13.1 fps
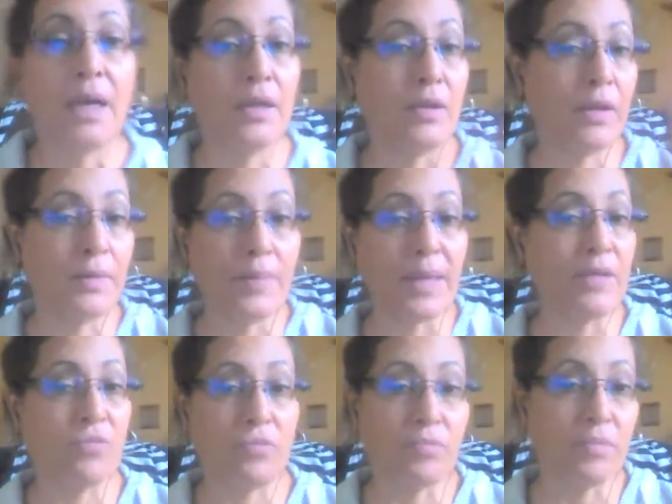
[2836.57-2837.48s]
I may
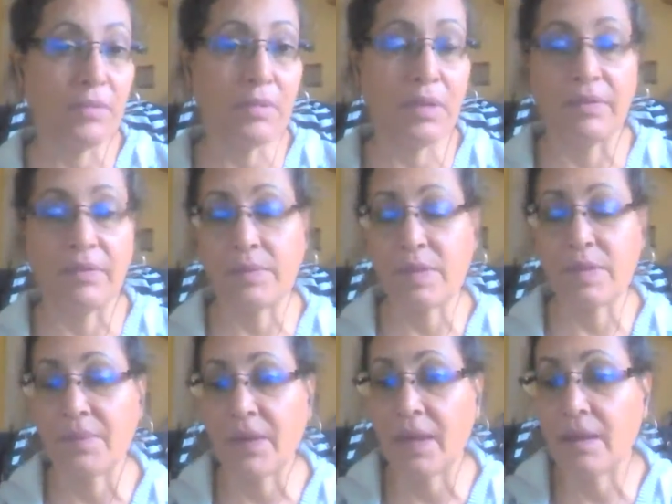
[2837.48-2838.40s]
give them
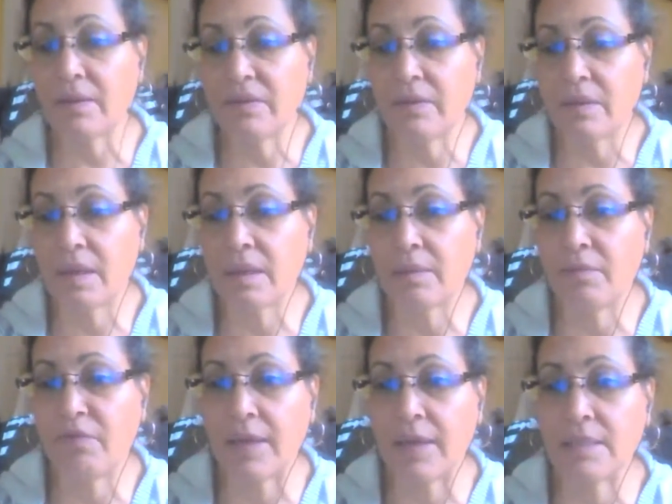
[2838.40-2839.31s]
something else and
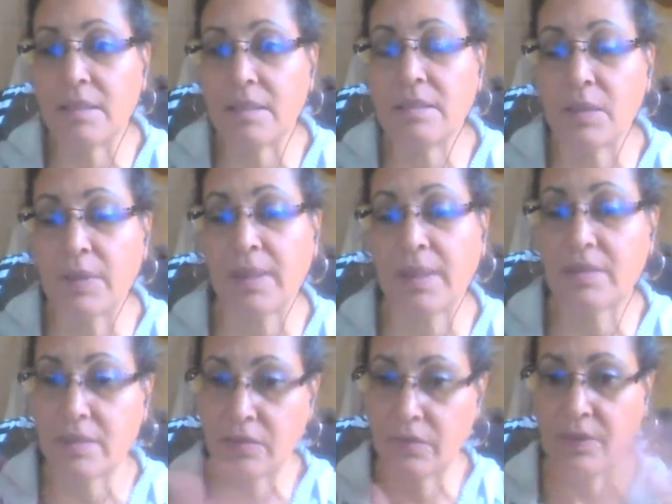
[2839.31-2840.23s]
find someone else
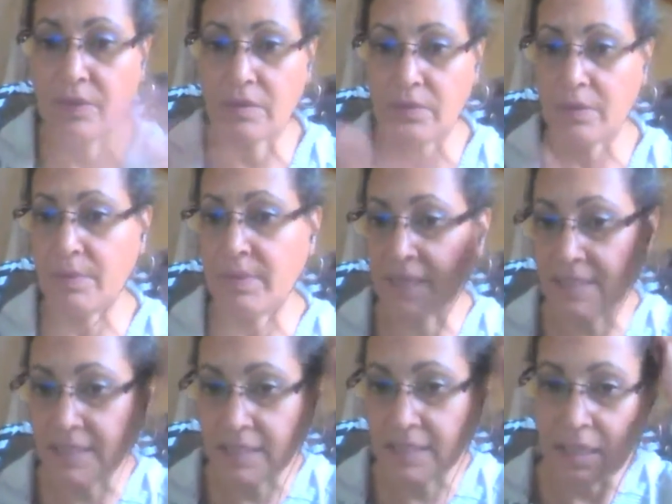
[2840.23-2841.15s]
to
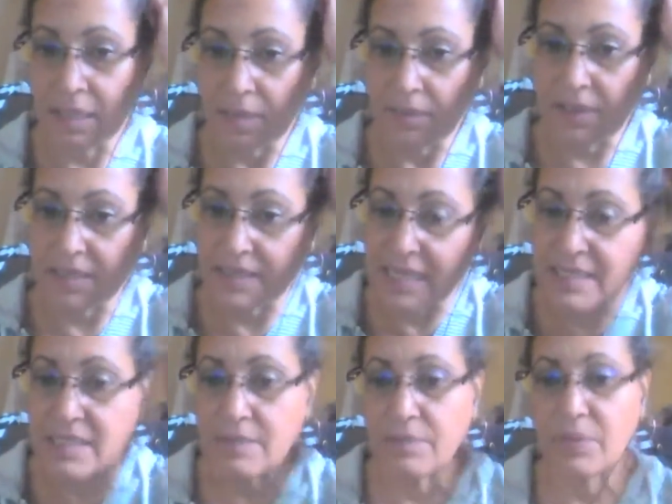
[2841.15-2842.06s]
replace it, because
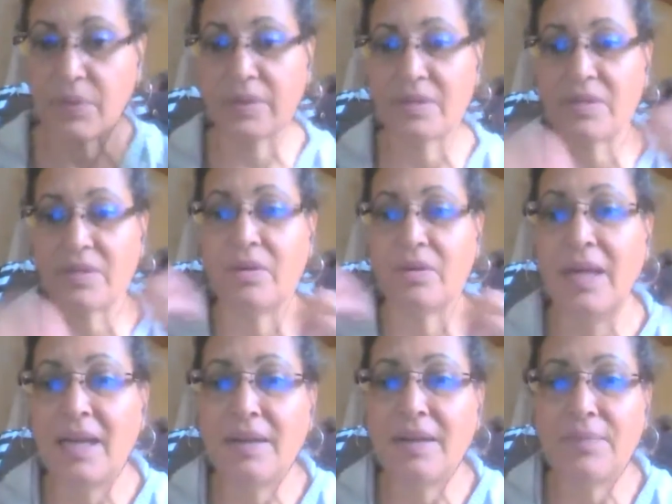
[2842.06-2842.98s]
that's important. So
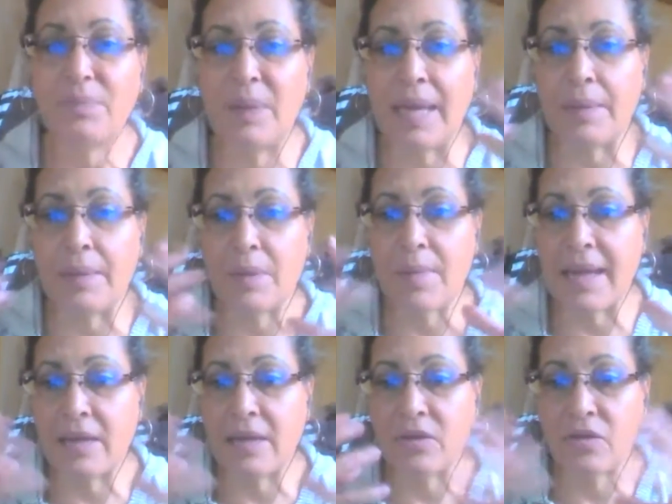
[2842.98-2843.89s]
being able to
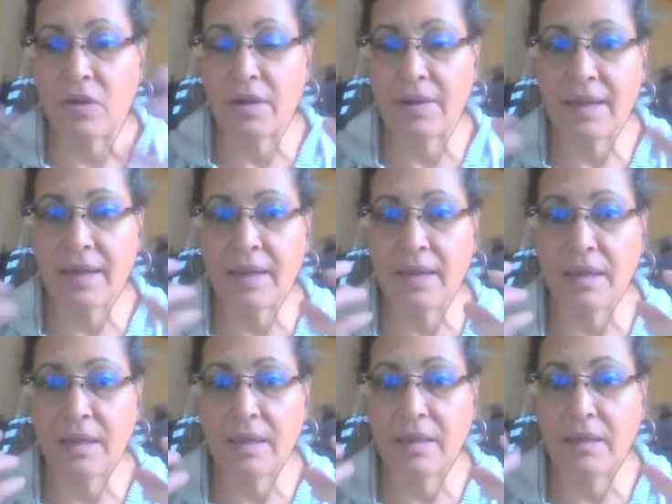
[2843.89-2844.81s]
manage all of that
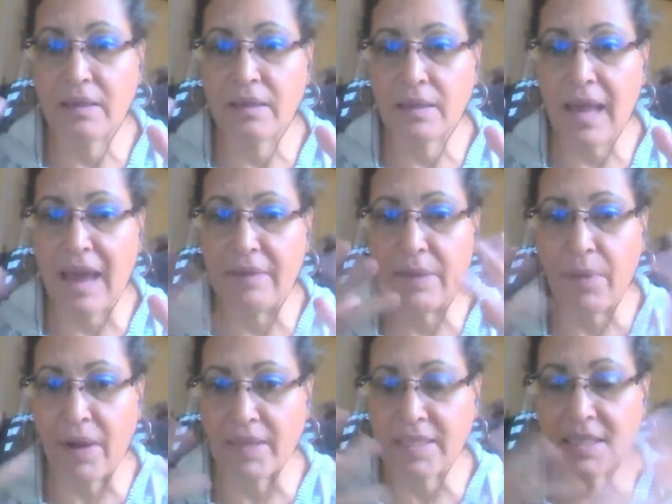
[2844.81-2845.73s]
and having
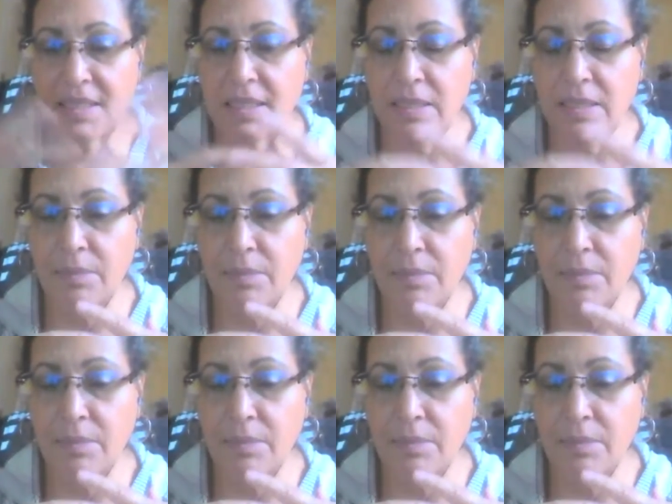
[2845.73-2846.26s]
processes in